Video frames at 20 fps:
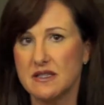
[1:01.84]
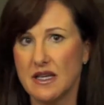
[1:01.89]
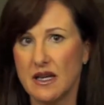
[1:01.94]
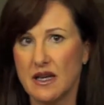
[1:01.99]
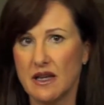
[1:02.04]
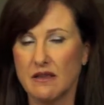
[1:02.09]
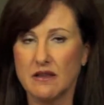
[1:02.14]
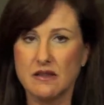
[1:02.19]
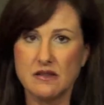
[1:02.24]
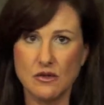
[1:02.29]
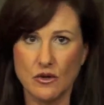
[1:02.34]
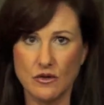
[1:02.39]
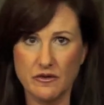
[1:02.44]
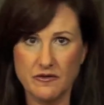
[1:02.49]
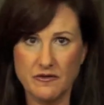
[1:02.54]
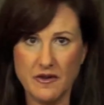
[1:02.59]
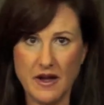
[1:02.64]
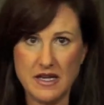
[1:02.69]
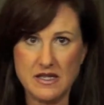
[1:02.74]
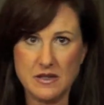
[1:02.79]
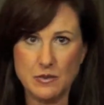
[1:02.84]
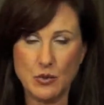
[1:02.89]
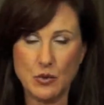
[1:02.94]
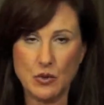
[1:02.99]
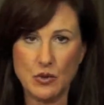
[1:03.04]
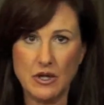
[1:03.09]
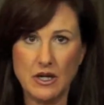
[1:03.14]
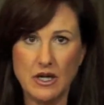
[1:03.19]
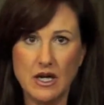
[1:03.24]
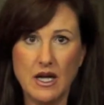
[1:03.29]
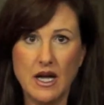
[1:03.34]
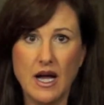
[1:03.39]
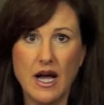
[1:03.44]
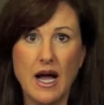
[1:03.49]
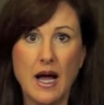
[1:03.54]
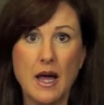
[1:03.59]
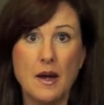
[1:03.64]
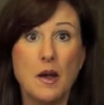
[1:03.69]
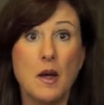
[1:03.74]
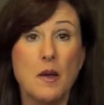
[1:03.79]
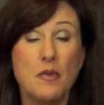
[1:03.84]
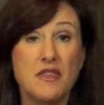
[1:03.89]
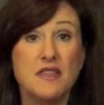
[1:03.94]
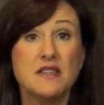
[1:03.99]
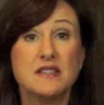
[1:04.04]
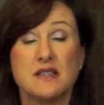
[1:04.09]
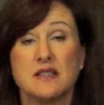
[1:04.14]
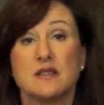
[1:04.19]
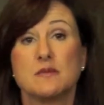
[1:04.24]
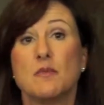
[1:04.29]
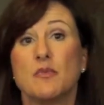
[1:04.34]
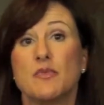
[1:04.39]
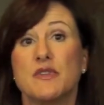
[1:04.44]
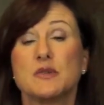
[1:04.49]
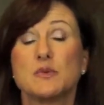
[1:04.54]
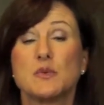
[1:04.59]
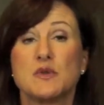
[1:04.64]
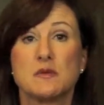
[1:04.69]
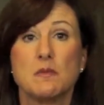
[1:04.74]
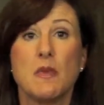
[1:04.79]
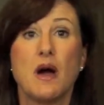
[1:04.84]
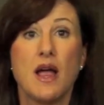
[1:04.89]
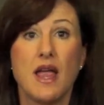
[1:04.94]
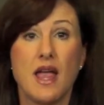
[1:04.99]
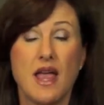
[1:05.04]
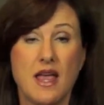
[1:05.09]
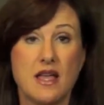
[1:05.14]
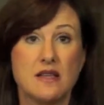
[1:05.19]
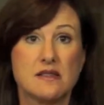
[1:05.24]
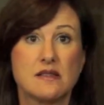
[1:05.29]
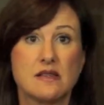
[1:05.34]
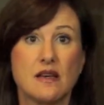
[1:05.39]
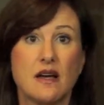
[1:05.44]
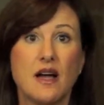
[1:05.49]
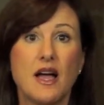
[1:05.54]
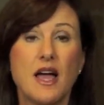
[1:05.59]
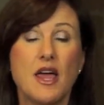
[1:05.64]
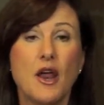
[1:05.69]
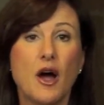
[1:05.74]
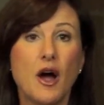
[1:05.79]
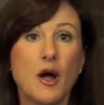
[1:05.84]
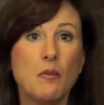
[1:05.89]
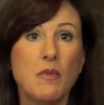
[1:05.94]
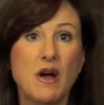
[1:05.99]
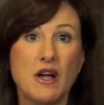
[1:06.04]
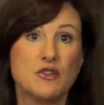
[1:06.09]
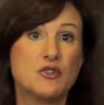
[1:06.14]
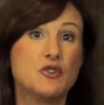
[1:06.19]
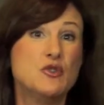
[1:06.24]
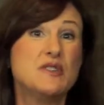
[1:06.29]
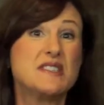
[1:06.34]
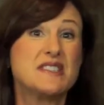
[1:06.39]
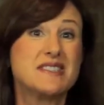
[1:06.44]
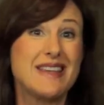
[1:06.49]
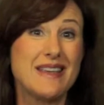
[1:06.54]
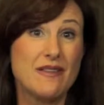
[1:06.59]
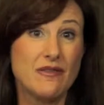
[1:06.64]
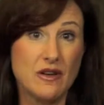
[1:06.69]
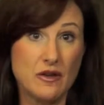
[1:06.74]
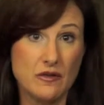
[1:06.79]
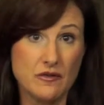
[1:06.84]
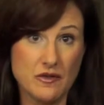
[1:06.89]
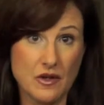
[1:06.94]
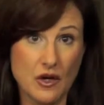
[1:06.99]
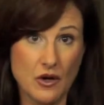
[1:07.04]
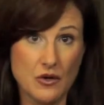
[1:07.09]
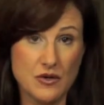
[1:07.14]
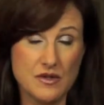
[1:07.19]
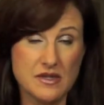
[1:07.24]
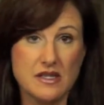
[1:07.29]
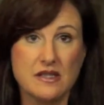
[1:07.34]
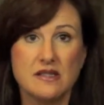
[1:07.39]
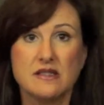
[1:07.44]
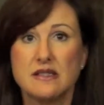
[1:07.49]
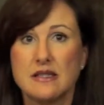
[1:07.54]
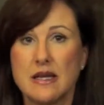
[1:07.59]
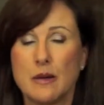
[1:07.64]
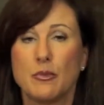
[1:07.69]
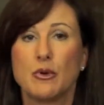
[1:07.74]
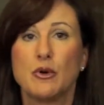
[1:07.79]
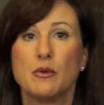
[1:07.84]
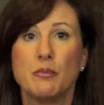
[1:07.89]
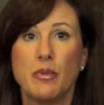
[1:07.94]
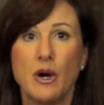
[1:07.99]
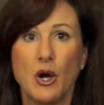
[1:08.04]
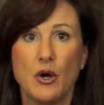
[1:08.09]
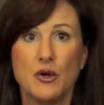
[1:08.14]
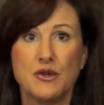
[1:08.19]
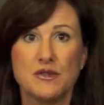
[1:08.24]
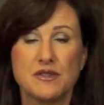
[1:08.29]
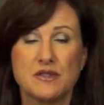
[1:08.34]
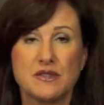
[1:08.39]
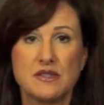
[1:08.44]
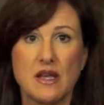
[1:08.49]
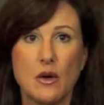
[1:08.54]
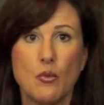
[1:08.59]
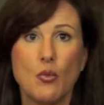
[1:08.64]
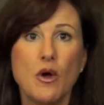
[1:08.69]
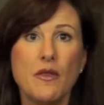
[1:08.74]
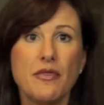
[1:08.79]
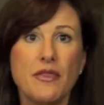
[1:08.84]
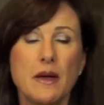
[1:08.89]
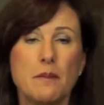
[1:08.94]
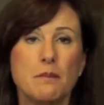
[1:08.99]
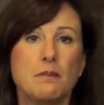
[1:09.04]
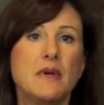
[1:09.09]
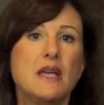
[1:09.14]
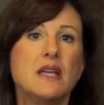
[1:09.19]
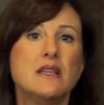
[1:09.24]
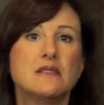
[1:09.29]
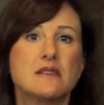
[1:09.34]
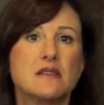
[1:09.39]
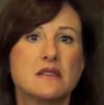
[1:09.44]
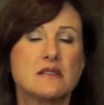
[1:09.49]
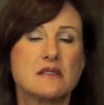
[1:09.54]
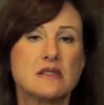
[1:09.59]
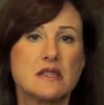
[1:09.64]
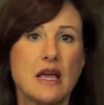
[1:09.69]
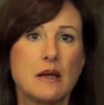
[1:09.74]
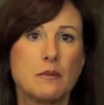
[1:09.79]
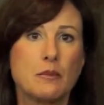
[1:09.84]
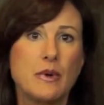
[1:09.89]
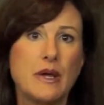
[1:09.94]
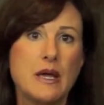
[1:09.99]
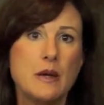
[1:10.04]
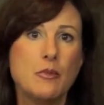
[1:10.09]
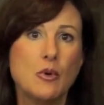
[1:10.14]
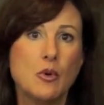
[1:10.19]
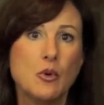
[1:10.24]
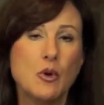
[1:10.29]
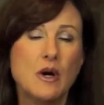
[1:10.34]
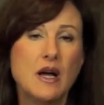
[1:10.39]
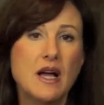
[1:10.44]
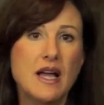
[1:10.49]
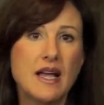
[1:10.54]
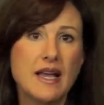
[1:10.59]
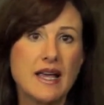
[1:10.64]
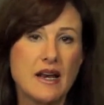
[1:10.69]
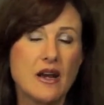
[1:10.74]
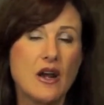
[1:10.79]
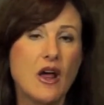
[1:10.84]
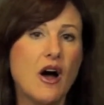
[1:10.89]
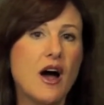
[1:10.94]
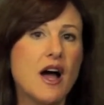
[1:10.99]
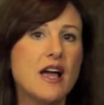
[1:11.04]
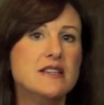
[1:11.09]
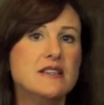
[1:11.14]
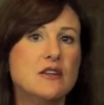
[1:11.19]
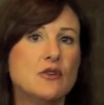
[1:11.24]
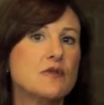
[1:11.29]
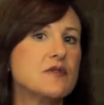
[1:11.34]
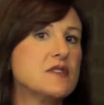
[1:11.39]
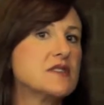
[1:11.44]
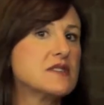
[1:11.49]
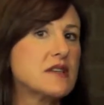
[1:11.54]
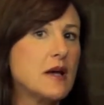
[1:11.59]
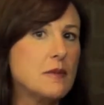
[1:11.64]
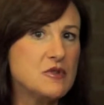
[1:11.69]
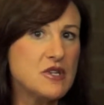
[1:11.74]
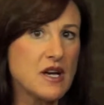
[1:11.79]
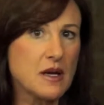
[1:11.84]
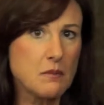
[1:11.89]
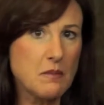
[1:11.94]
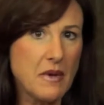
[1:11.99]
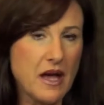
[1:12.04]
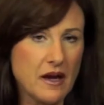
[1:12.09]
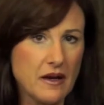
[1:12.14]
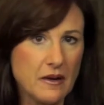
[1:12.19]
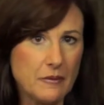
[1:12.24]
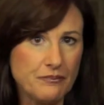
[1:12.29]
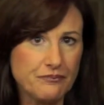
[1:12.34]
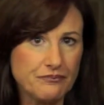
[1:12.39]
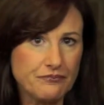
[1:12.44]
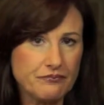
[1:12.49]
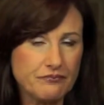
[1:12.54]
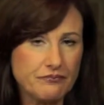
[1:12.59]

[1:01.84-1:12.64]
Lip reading: setting that's on Facebook, and this was my answer, and I might do 7 of those in separate posts. And what that means is that people get an idea of the subject matter